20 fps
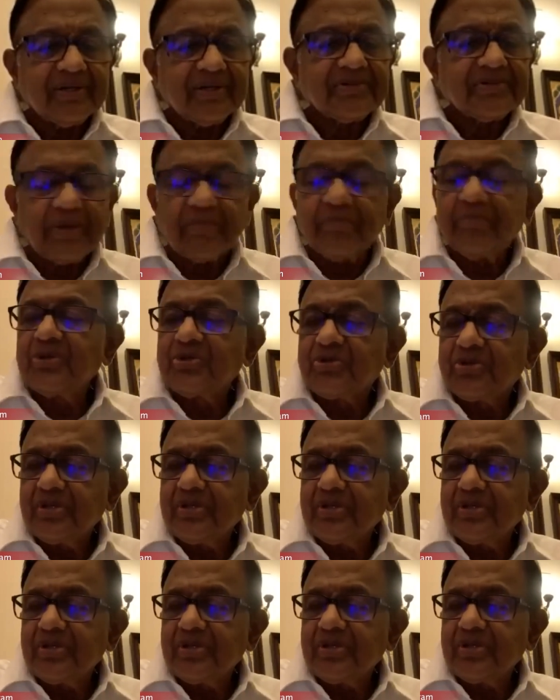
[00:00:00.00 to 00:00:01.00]

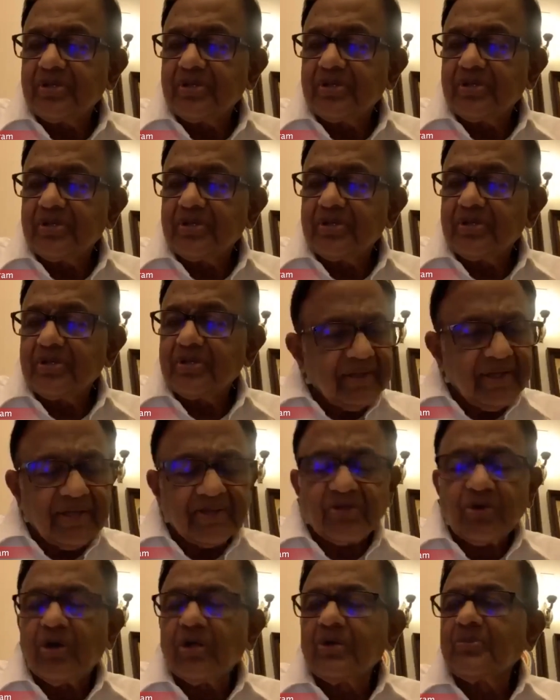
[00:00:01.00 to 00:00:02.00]
submissions and
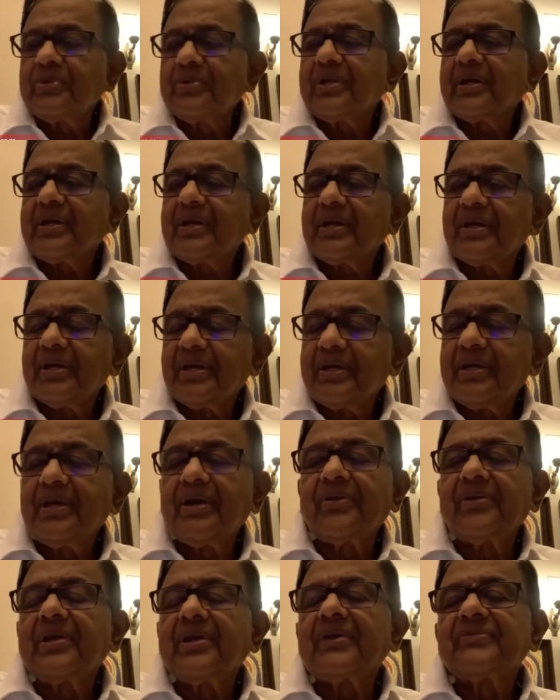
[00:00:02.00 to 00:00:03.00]
get on with the
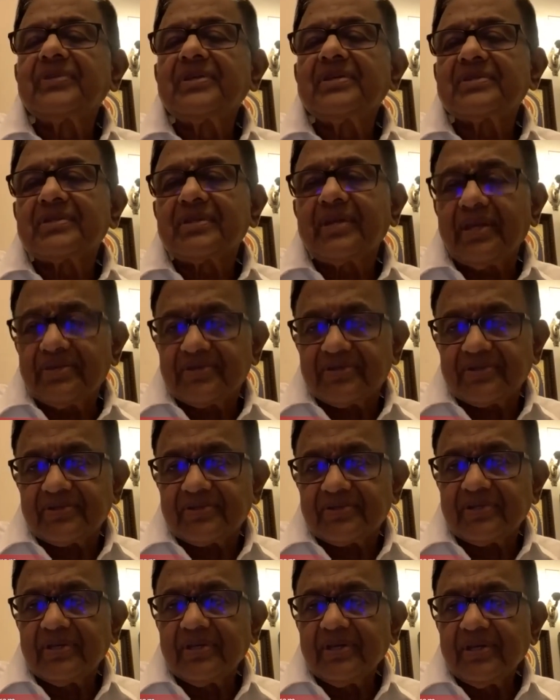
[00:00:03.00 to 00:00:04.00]
hearing of these
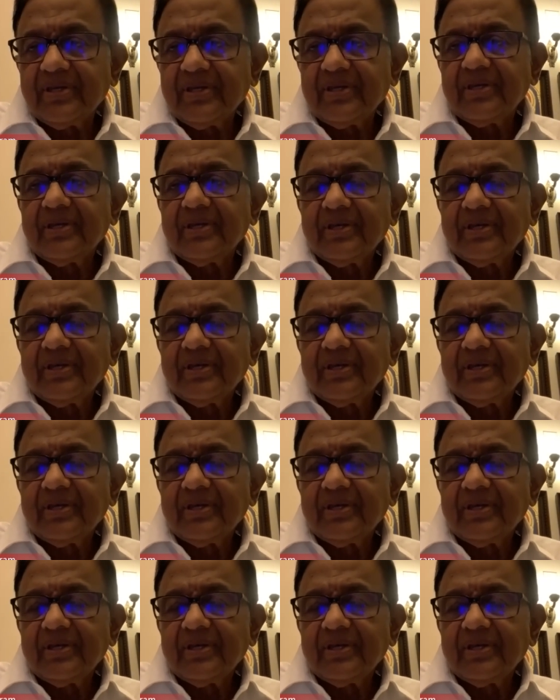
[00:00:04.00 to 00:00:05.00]
cases.
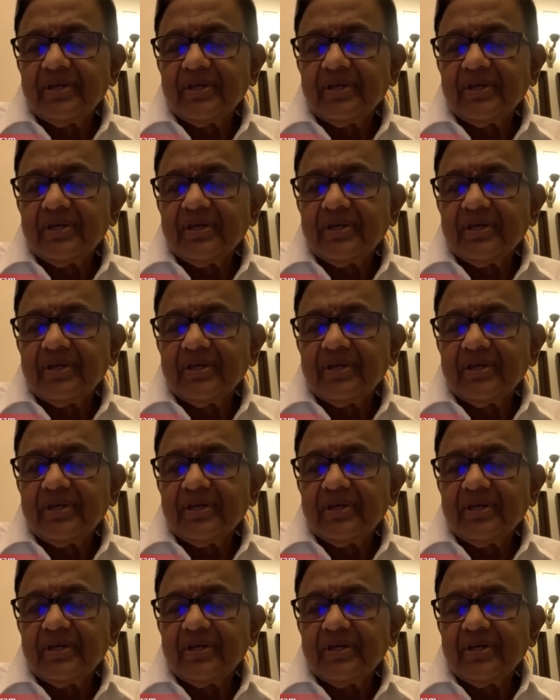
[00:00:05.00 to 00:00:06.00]
The
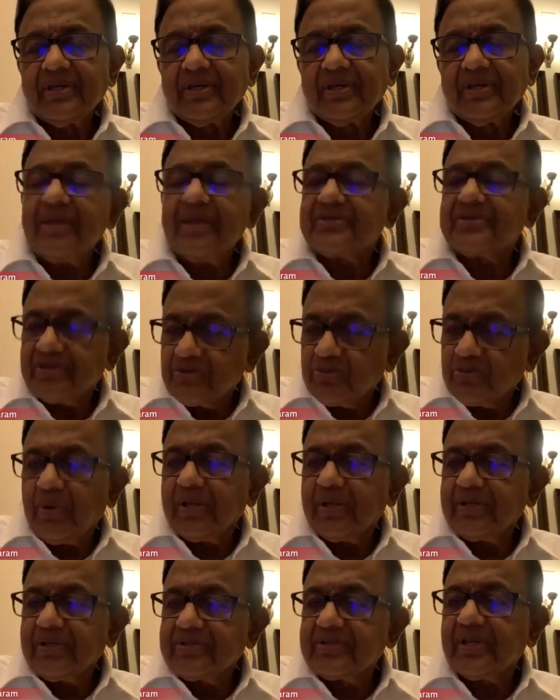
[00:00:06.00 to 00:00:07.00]
CAA case is
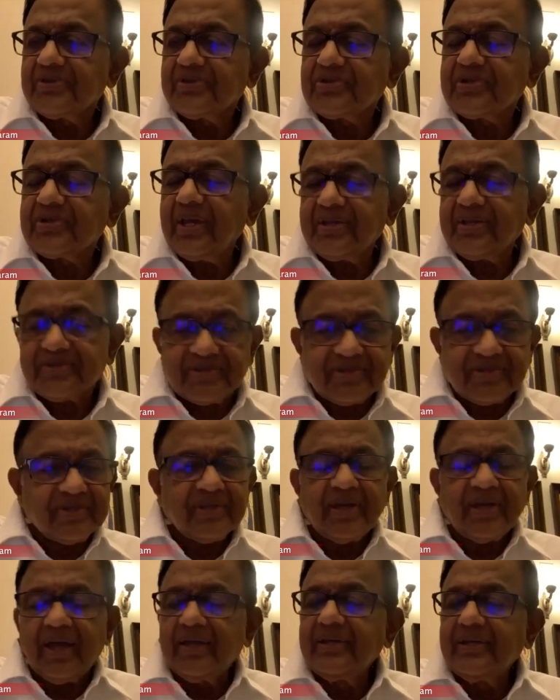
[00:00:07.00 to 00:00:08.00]
one such case.
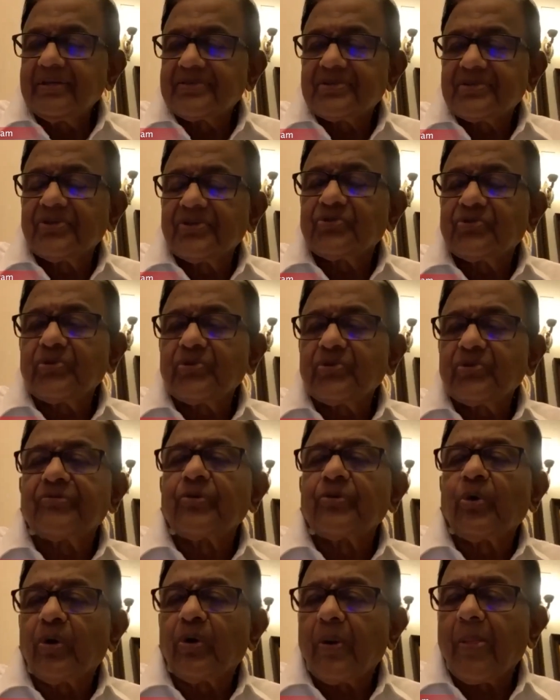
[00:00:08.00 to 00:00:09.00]
I listed 3 or
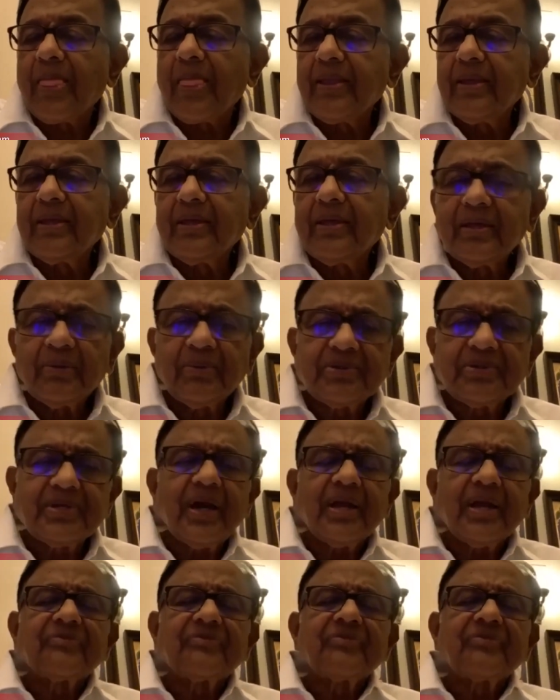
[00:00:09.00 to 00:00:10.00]
4, which are
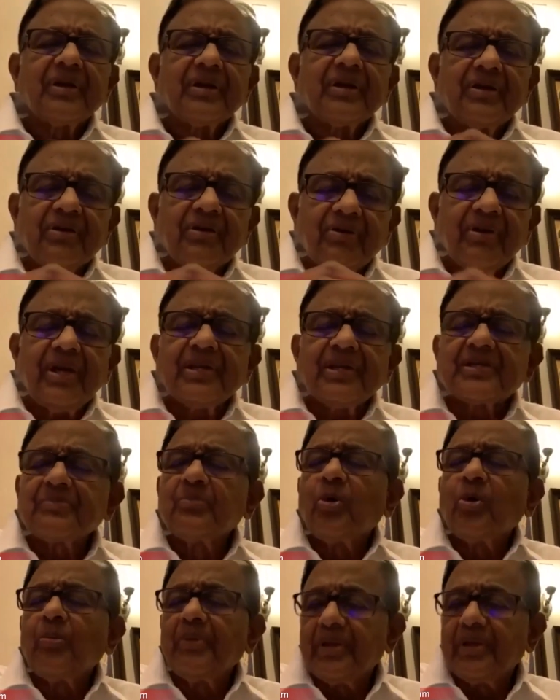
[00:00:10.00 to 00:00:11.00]
of great
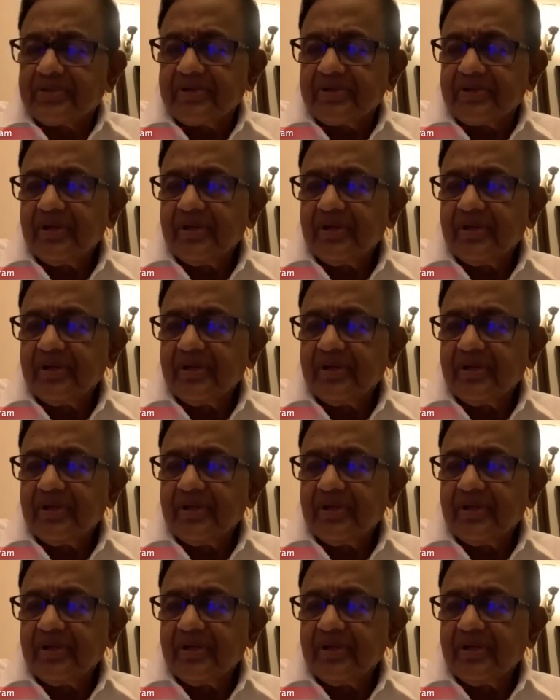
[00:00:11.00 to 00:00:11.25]
moment,